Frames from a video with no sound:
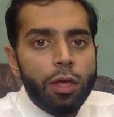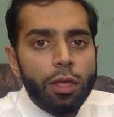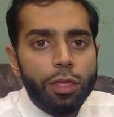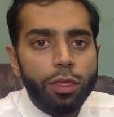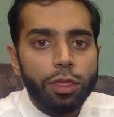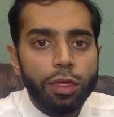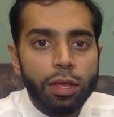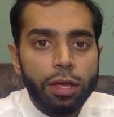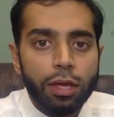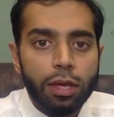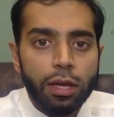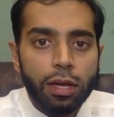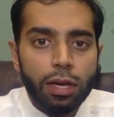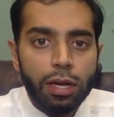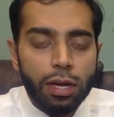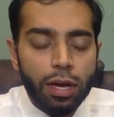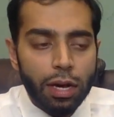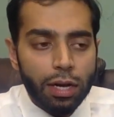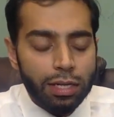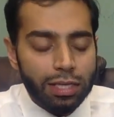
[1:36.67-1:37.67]

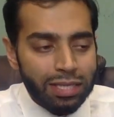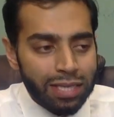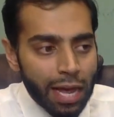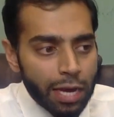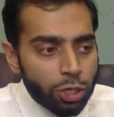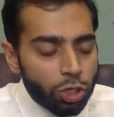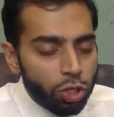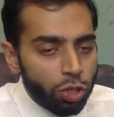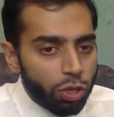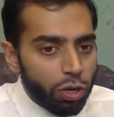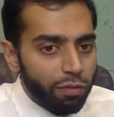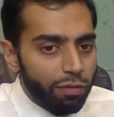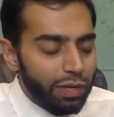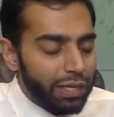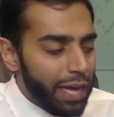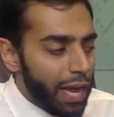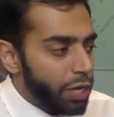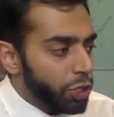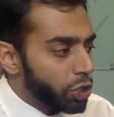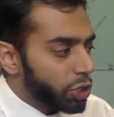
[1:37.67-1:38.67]
The center of
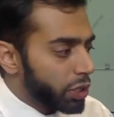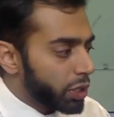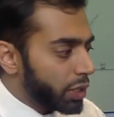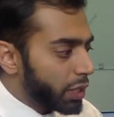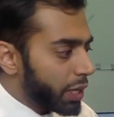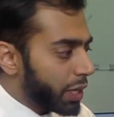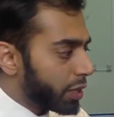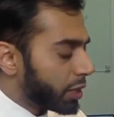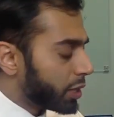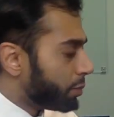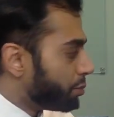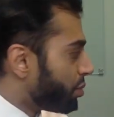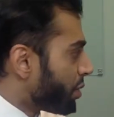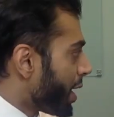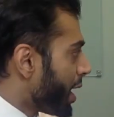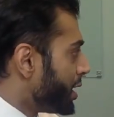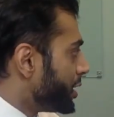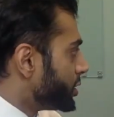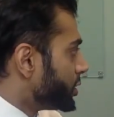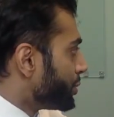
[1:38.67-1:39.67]
attention in the
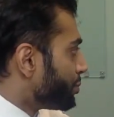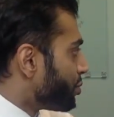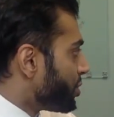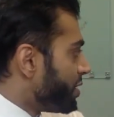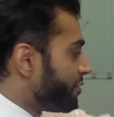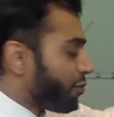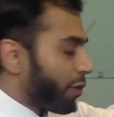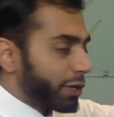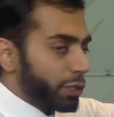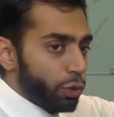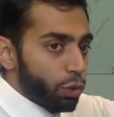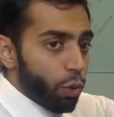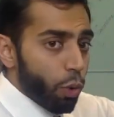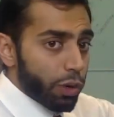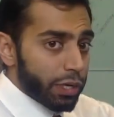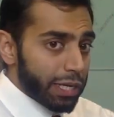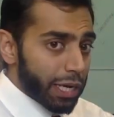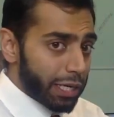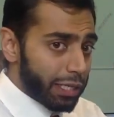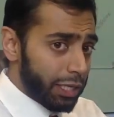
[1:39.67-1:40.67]
brain is the prefrontal
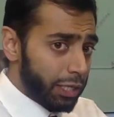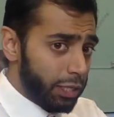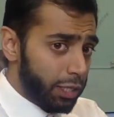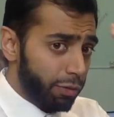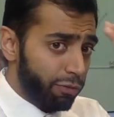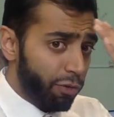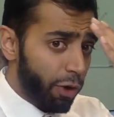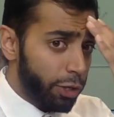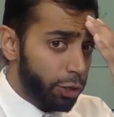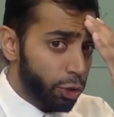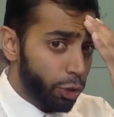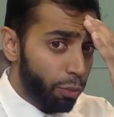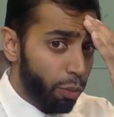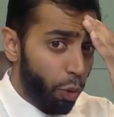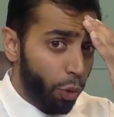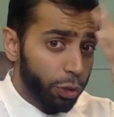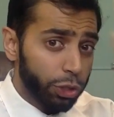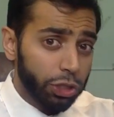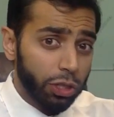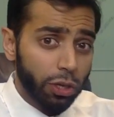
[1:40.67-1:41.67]
cortex. That's the frontal
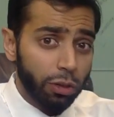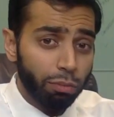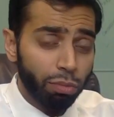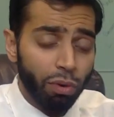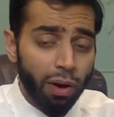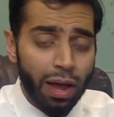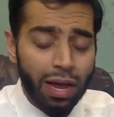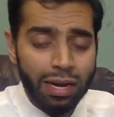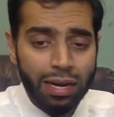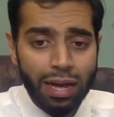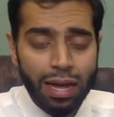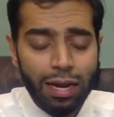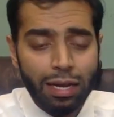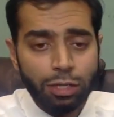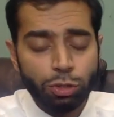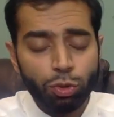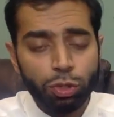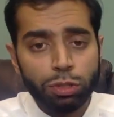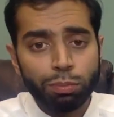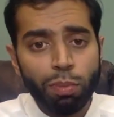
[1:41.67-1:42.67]
portion of the brain, and
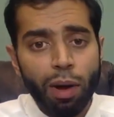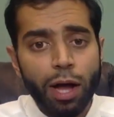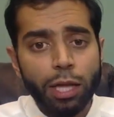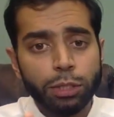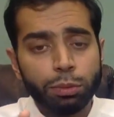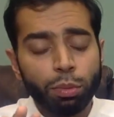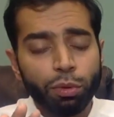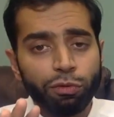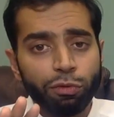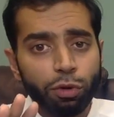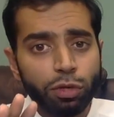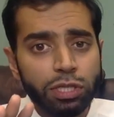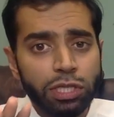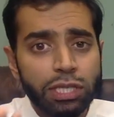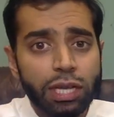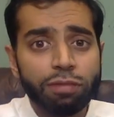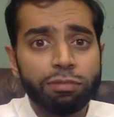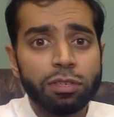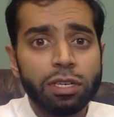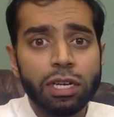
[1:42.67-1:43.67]
it's responsible for
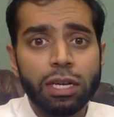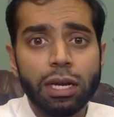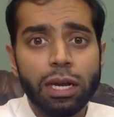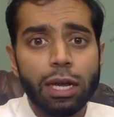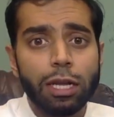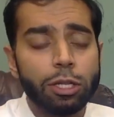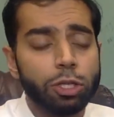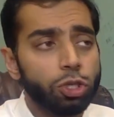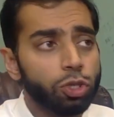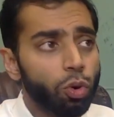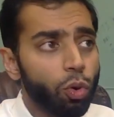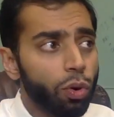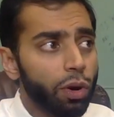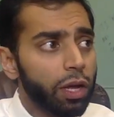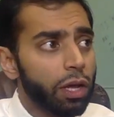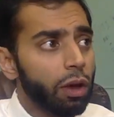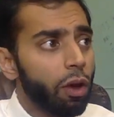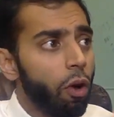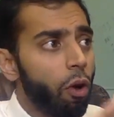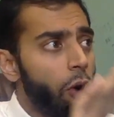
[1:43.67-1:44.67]
sifting and
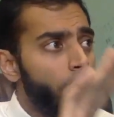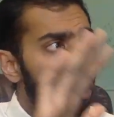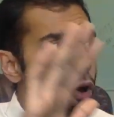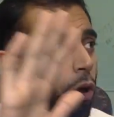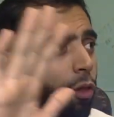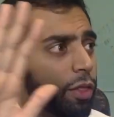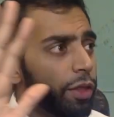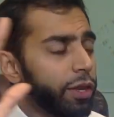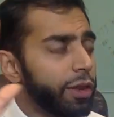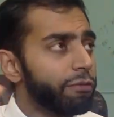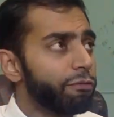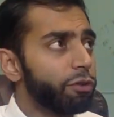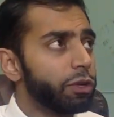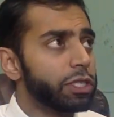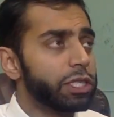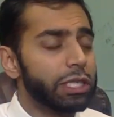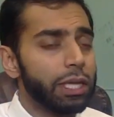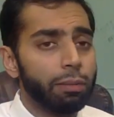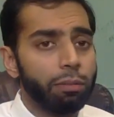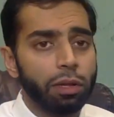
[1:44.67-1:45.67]
sorting all the different
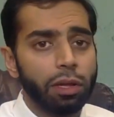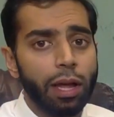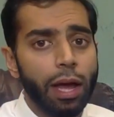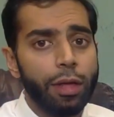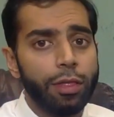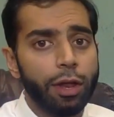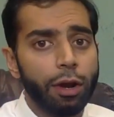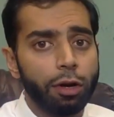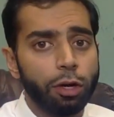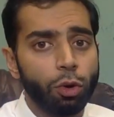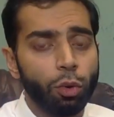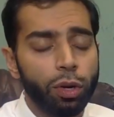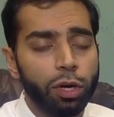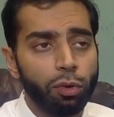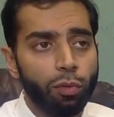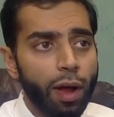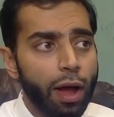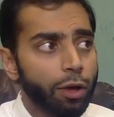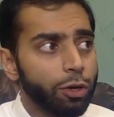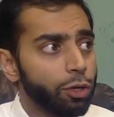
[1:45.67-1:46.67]
stimuli that are going
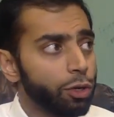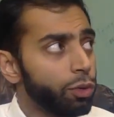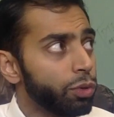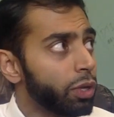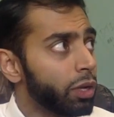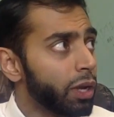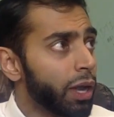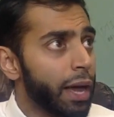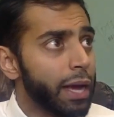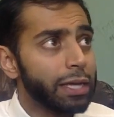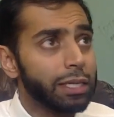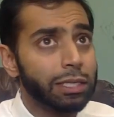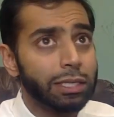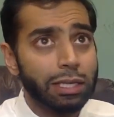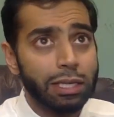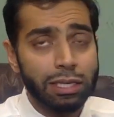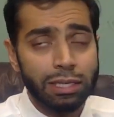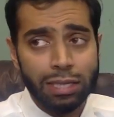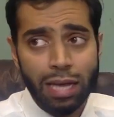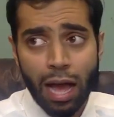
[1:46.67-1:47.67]
around you, the lights,
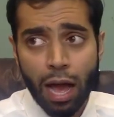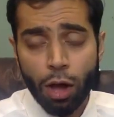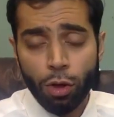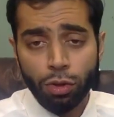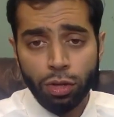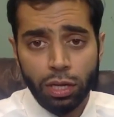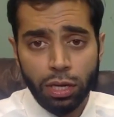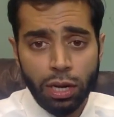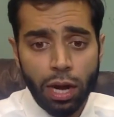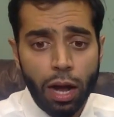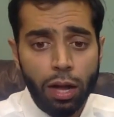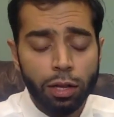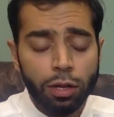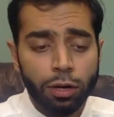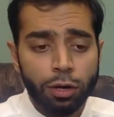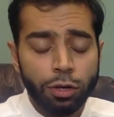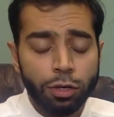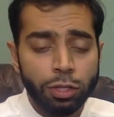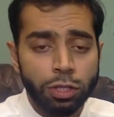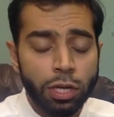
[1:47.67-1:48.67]
the sound, the
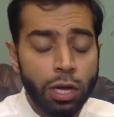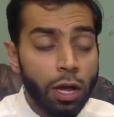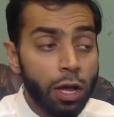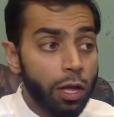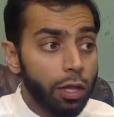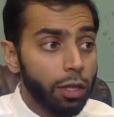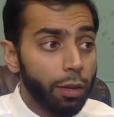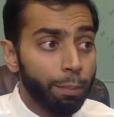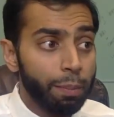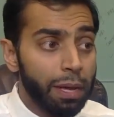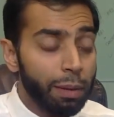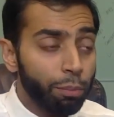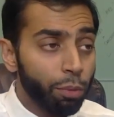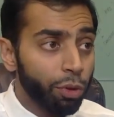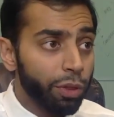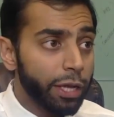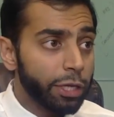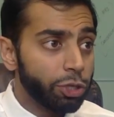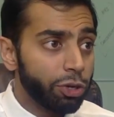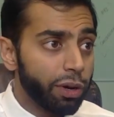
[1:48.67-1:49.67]
colors, the people
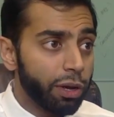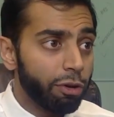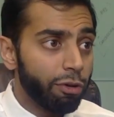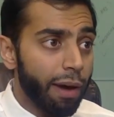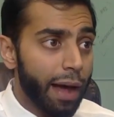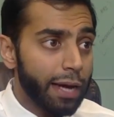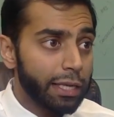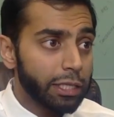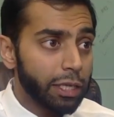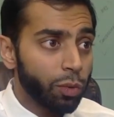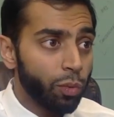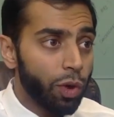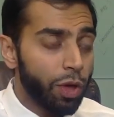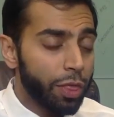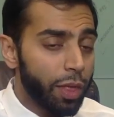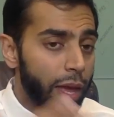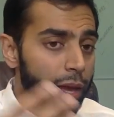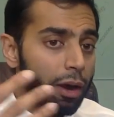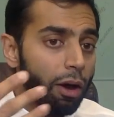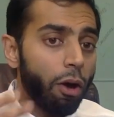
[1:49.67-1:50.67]
that you're interacting
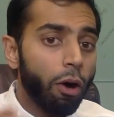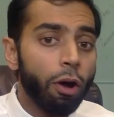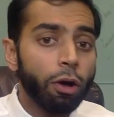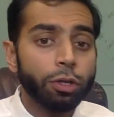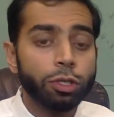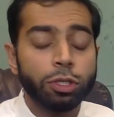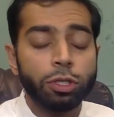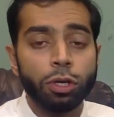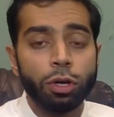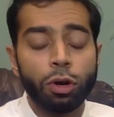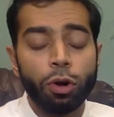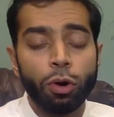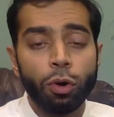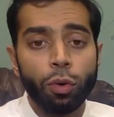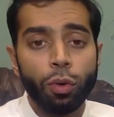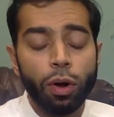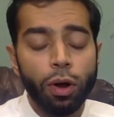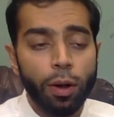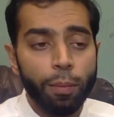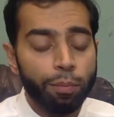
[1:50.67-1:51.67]
with, and
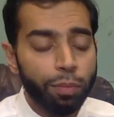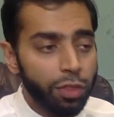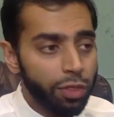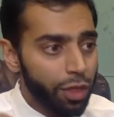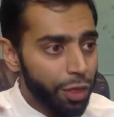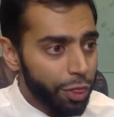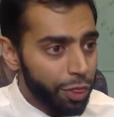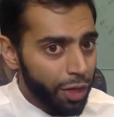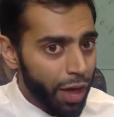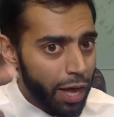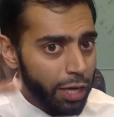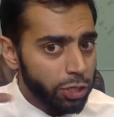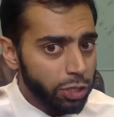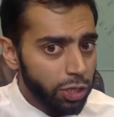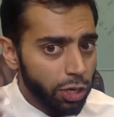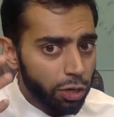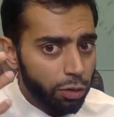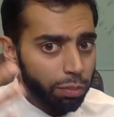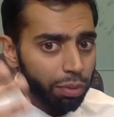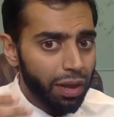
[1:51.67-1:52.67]
also the thoughts that
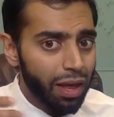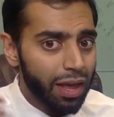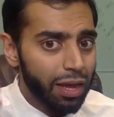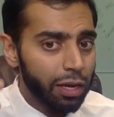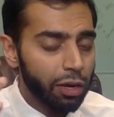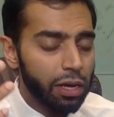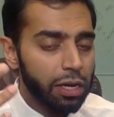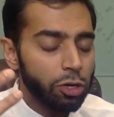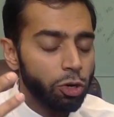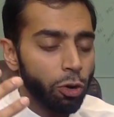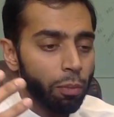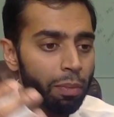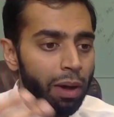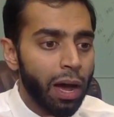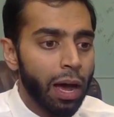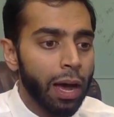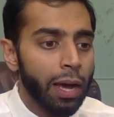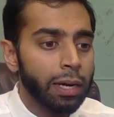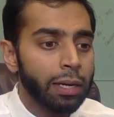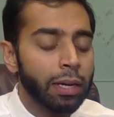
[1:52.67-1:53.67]
are playing in your
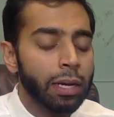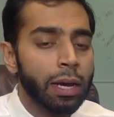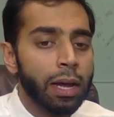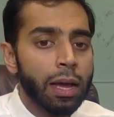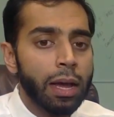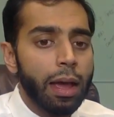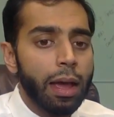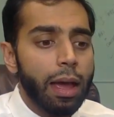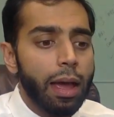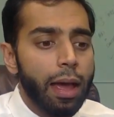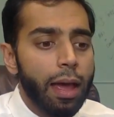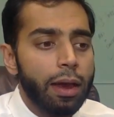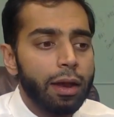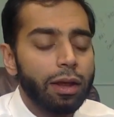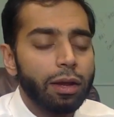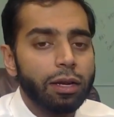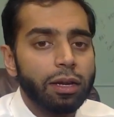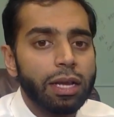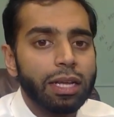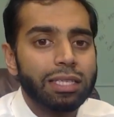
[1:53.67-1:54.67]
mind. And
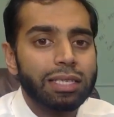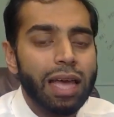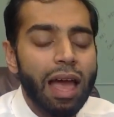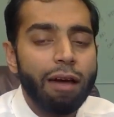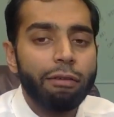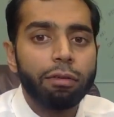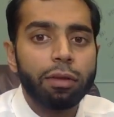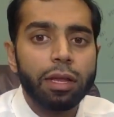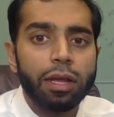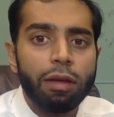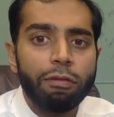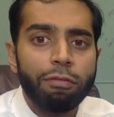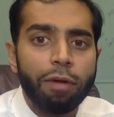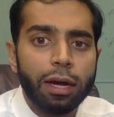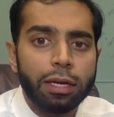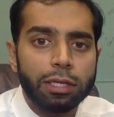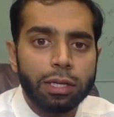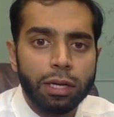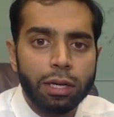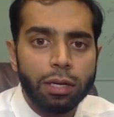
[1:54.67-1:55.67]
it gets heavily
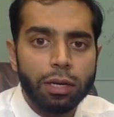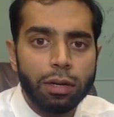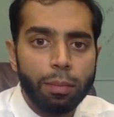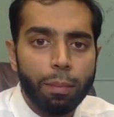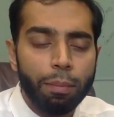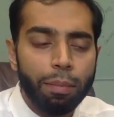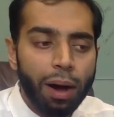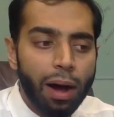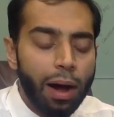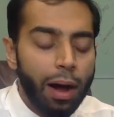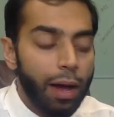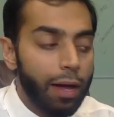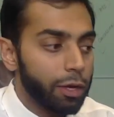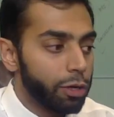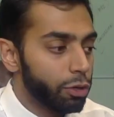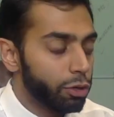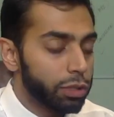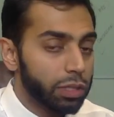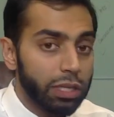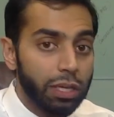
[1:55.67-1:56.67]
affected by
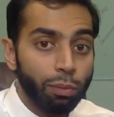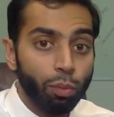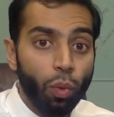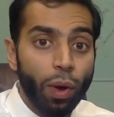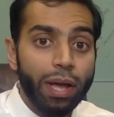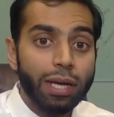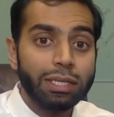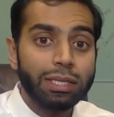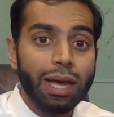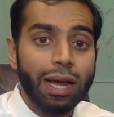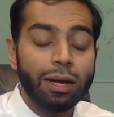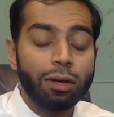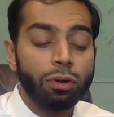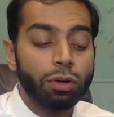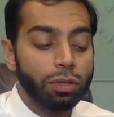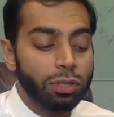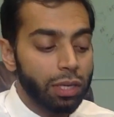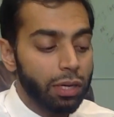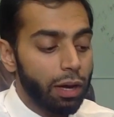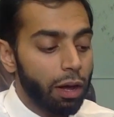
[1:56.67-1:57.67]
your sleep-wake
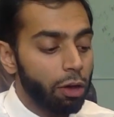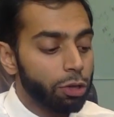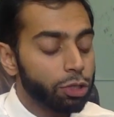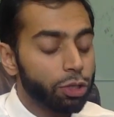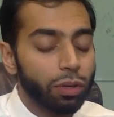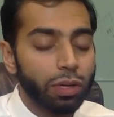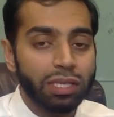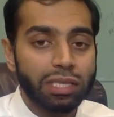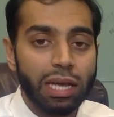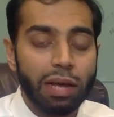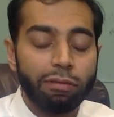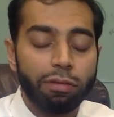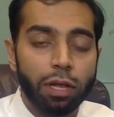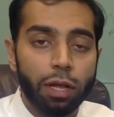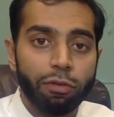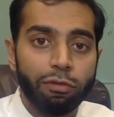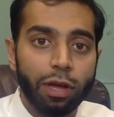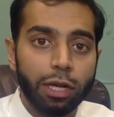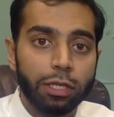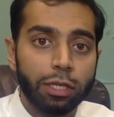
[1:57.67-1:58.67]
cycles, and also gets heavily
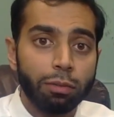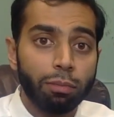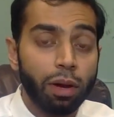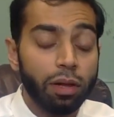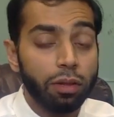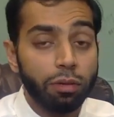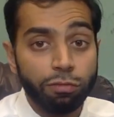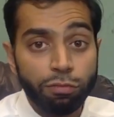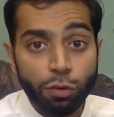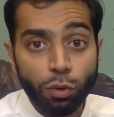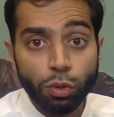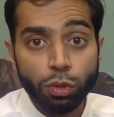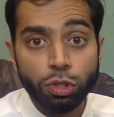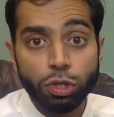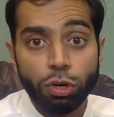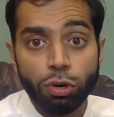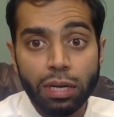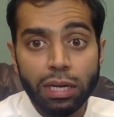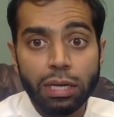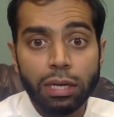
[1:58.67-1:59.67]
affected by the foods
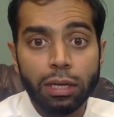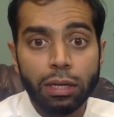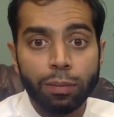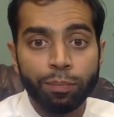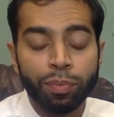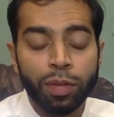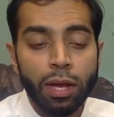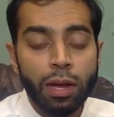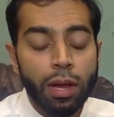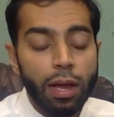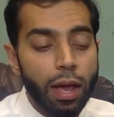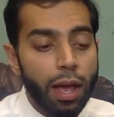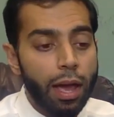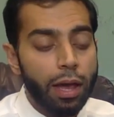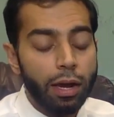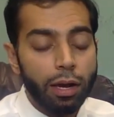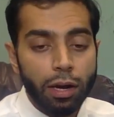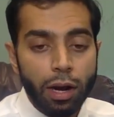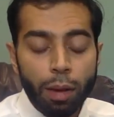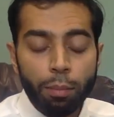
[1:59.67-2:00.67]
you're eating
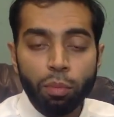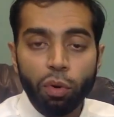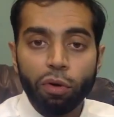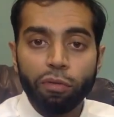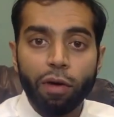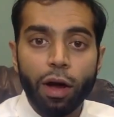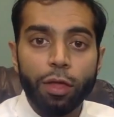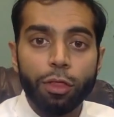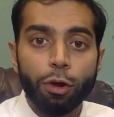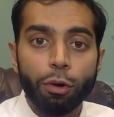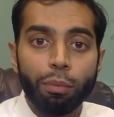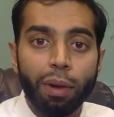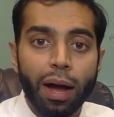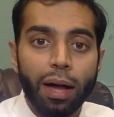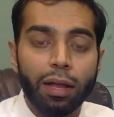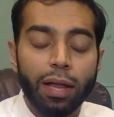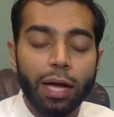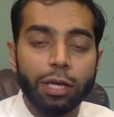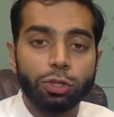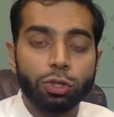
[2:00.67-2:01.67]
and a number of other
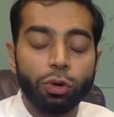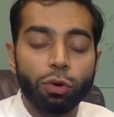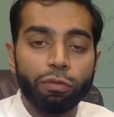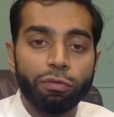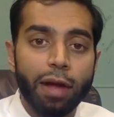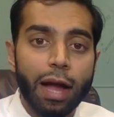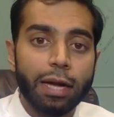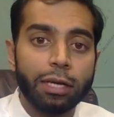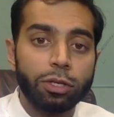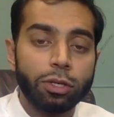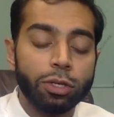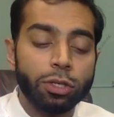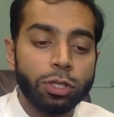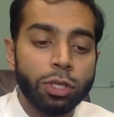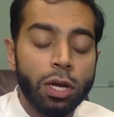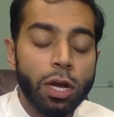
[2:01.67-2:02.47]
biological factors.